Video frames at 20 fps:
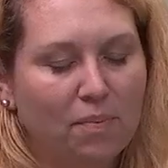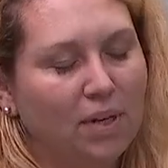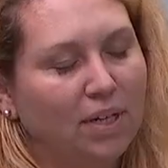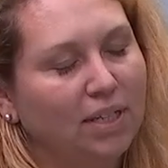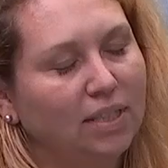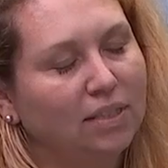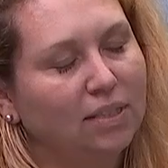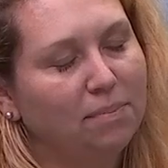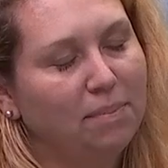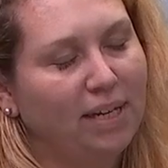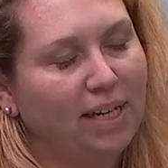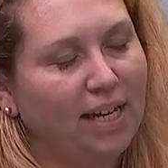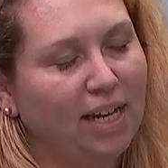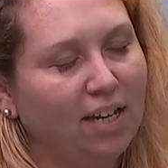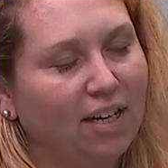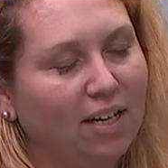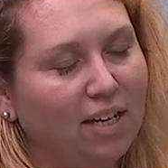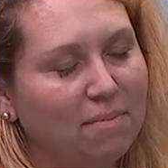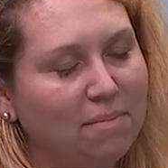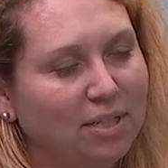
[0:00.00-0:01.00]
wanted to be
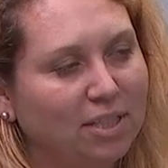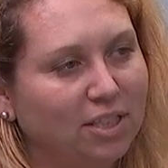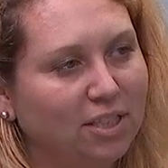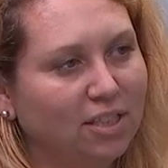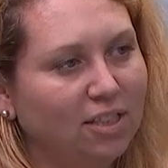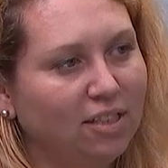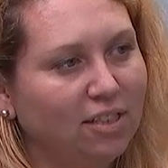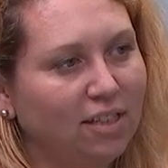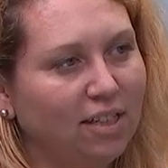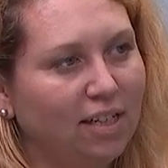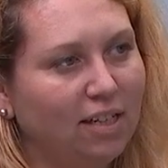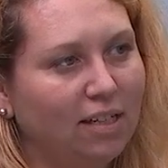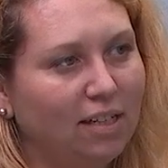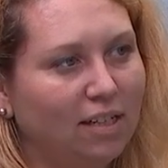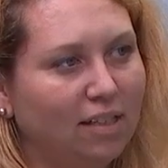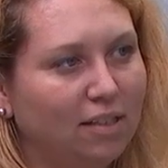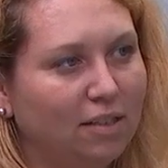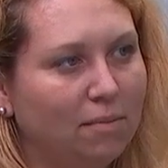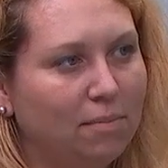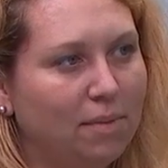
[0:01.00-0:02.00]
county commissioner and
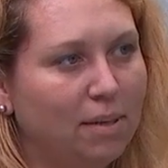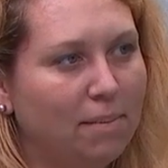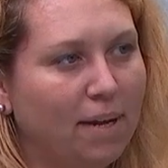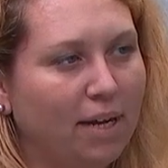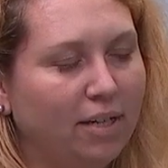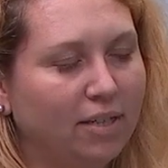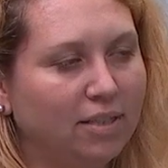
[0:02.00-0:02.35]
a little bit about